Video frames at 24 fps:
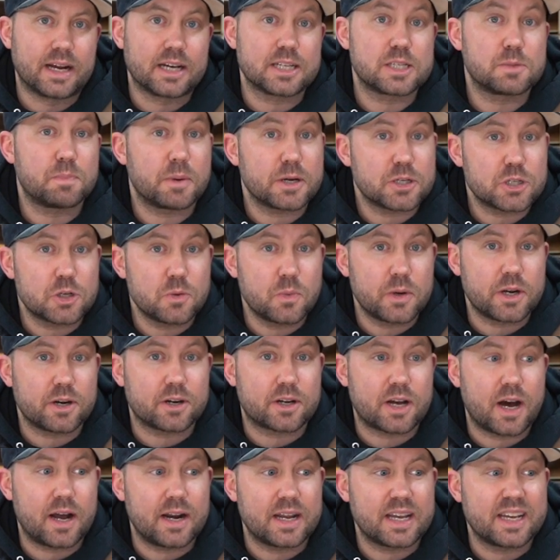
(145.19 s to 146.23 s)
especially when you're
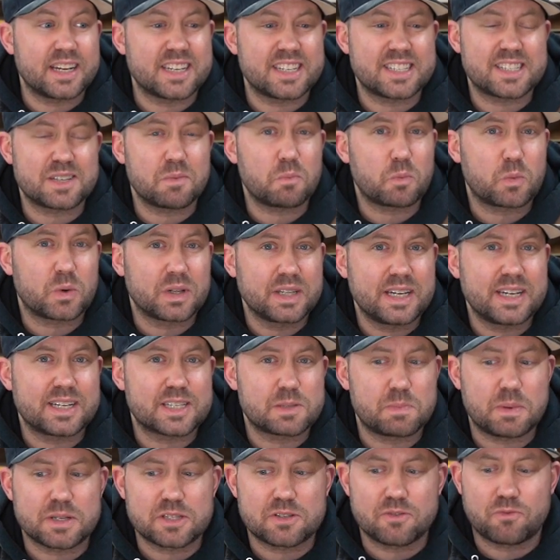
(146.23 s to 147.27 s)
cutting into some really
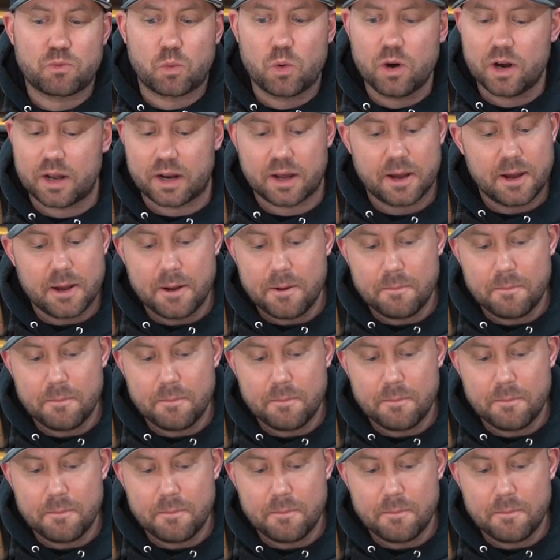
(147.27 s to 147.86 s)
expensive wood.